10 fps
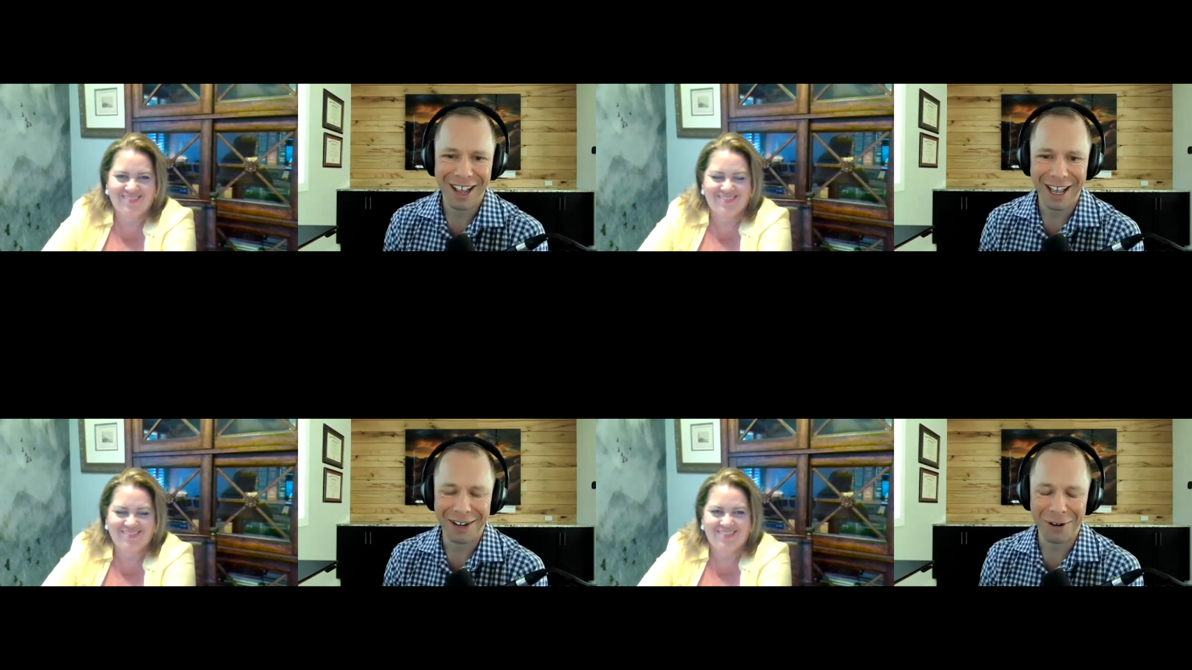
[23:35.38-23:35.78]

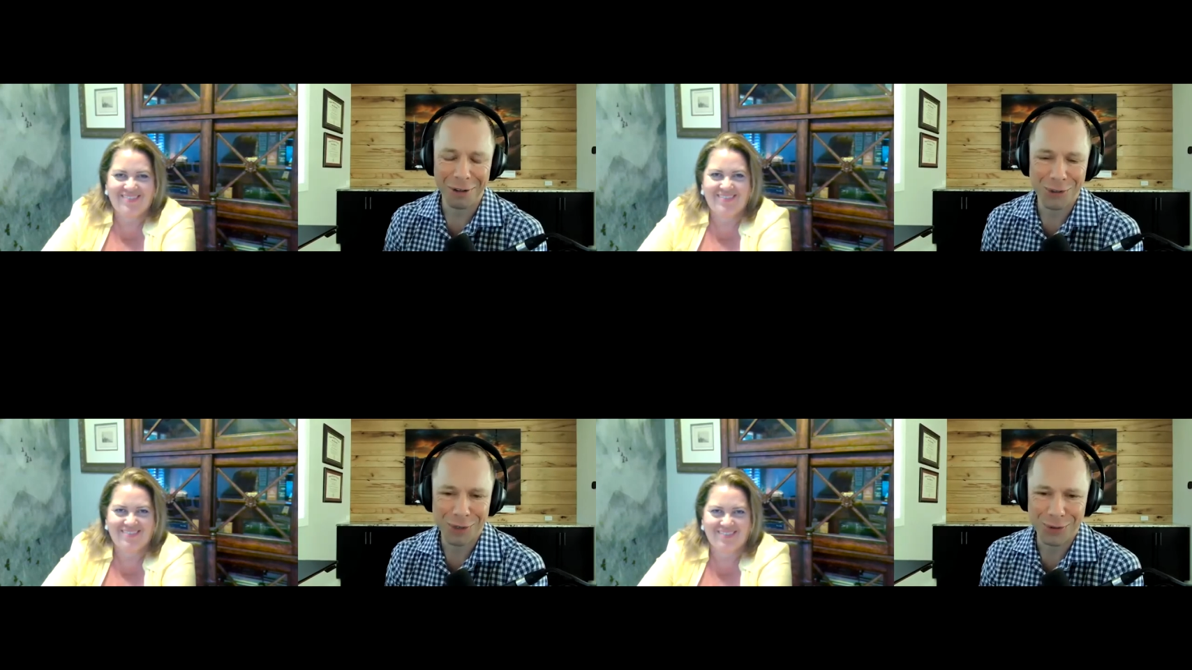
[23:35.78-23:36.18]
Speaker 1: and all
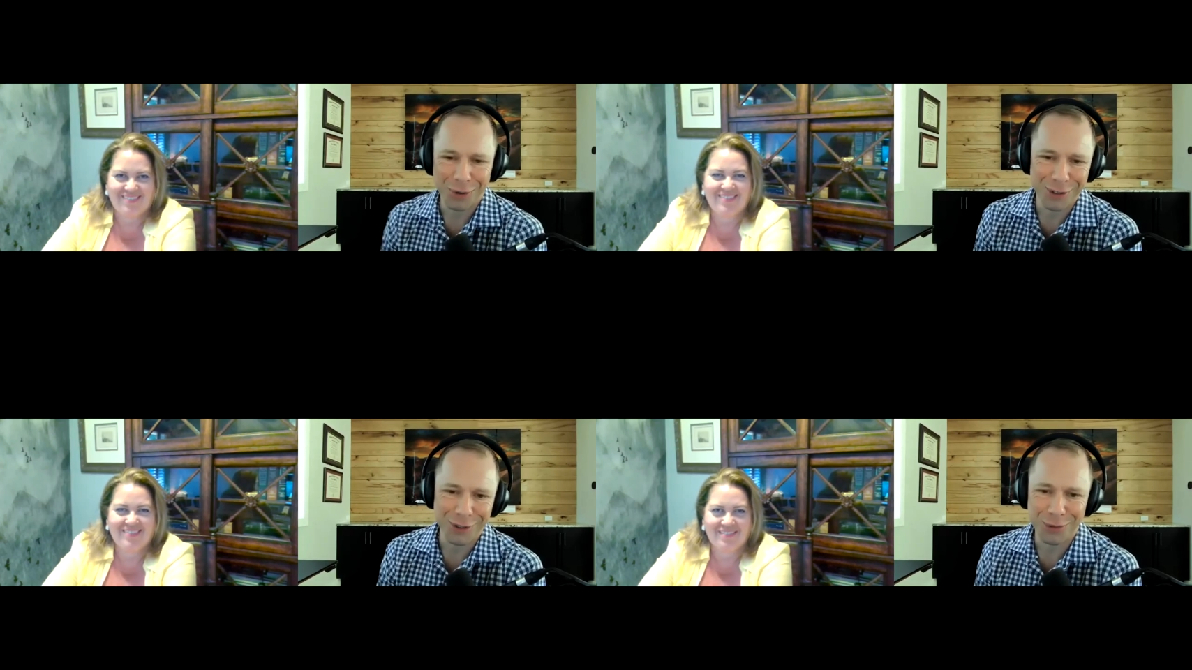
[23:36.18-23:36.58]
these
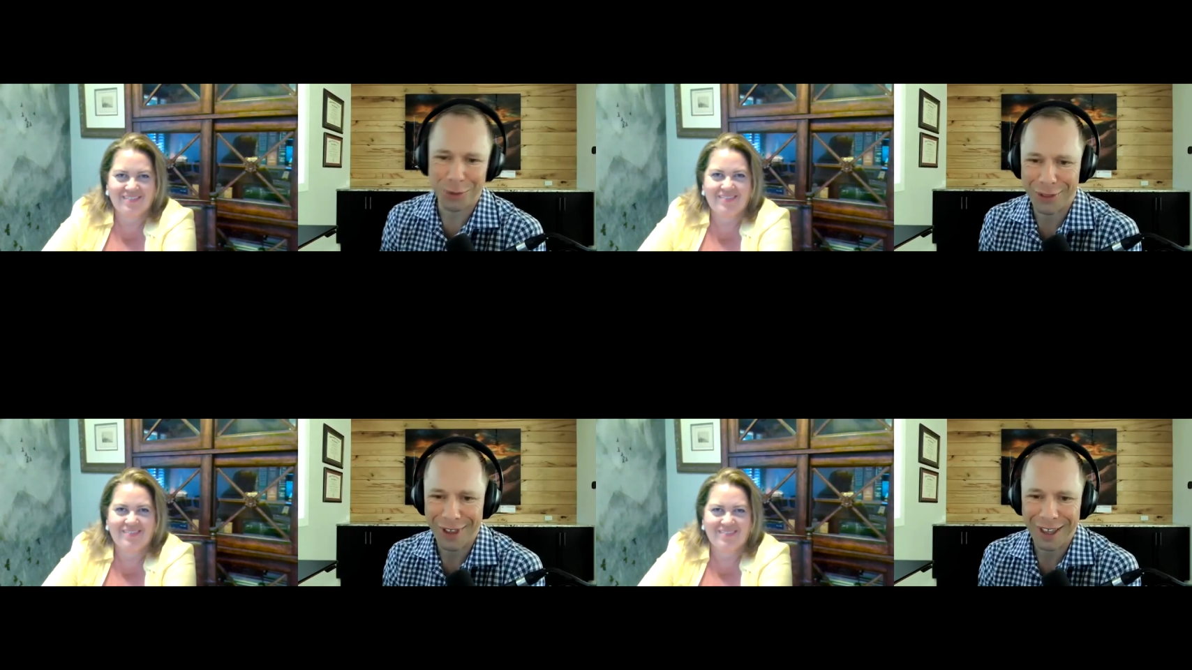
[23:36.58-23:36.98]
resources with
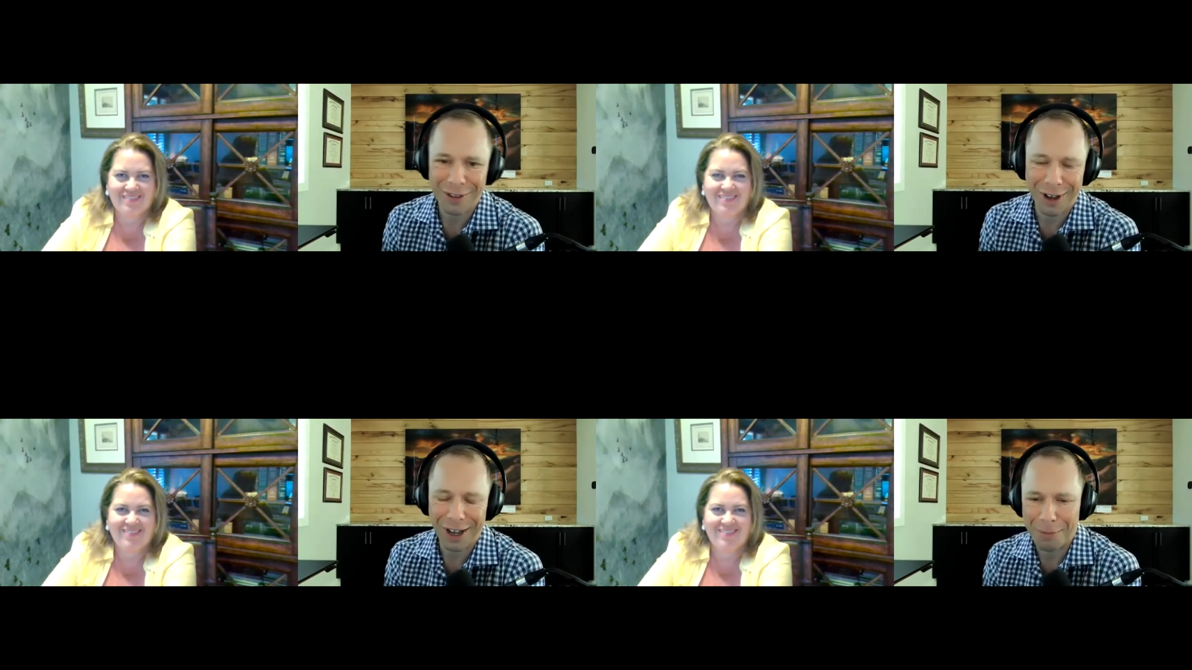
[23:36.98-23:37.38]

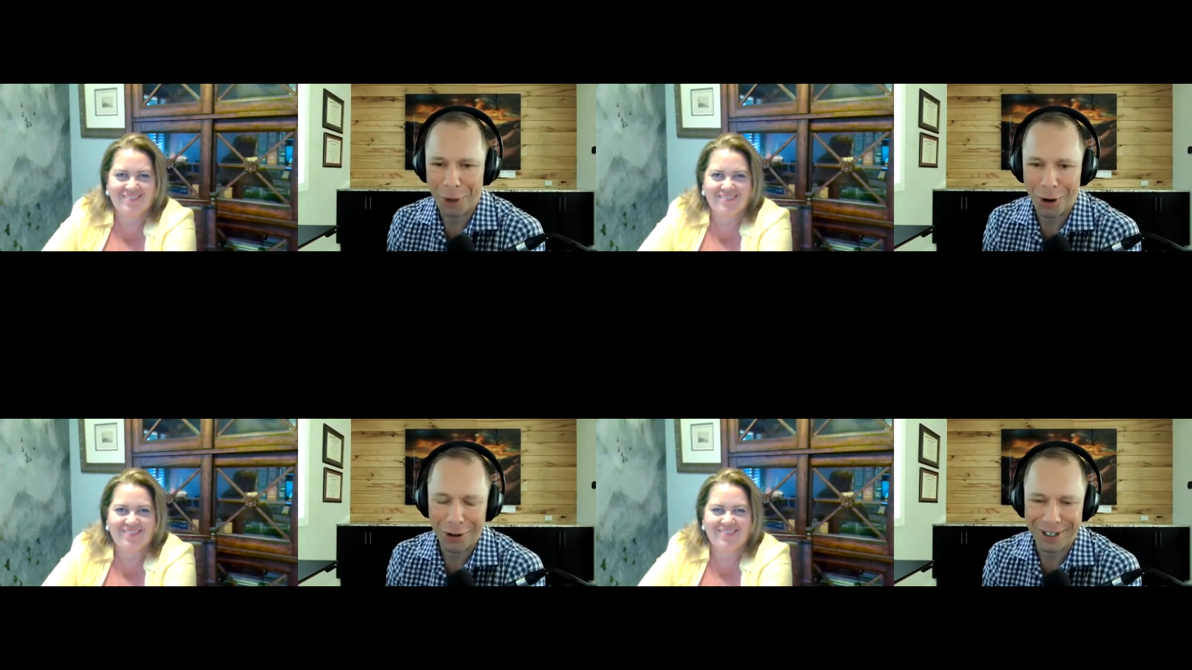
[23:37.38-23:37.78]
um,
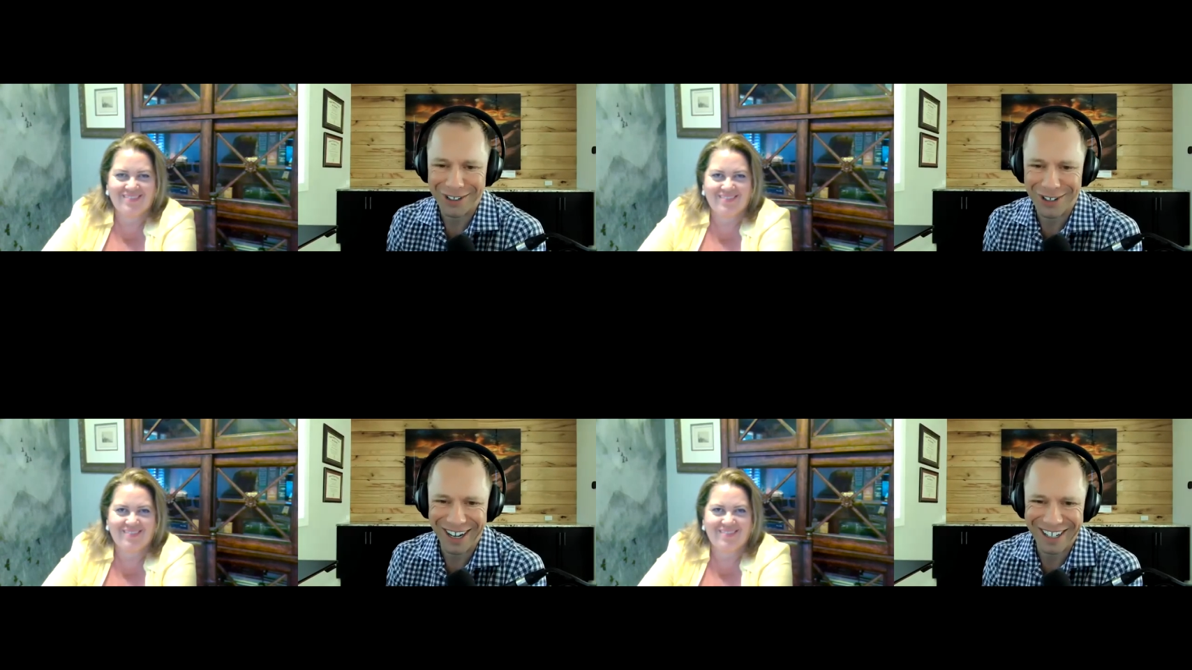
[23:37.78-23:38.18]
our audience
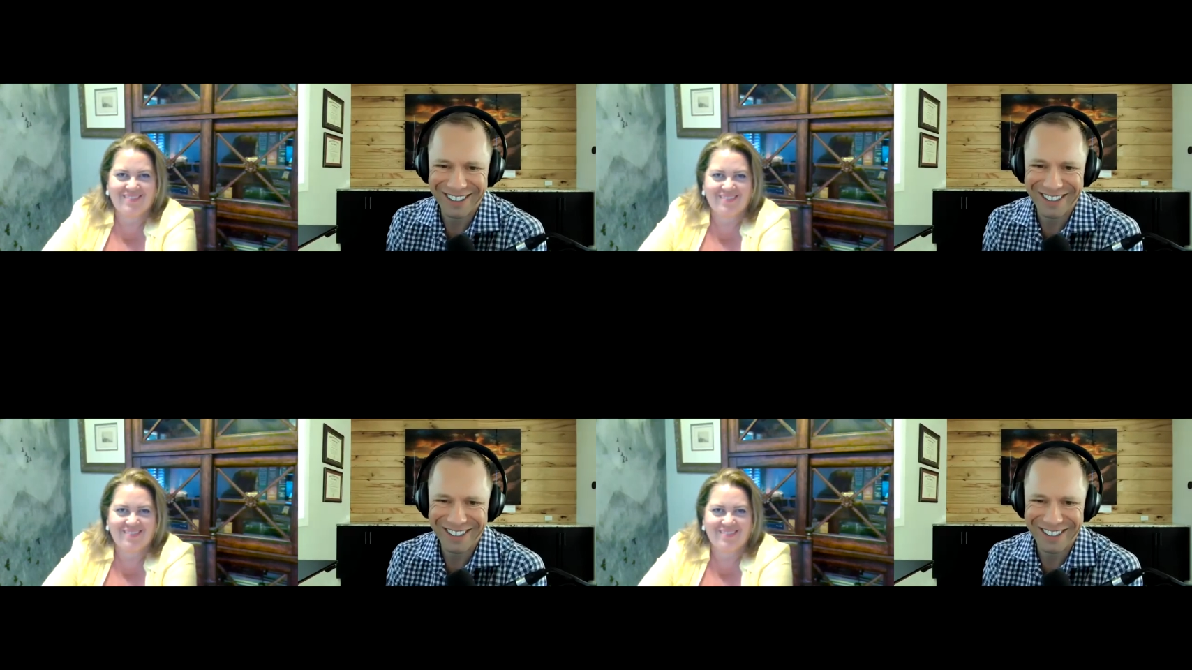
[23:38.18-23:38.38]
today.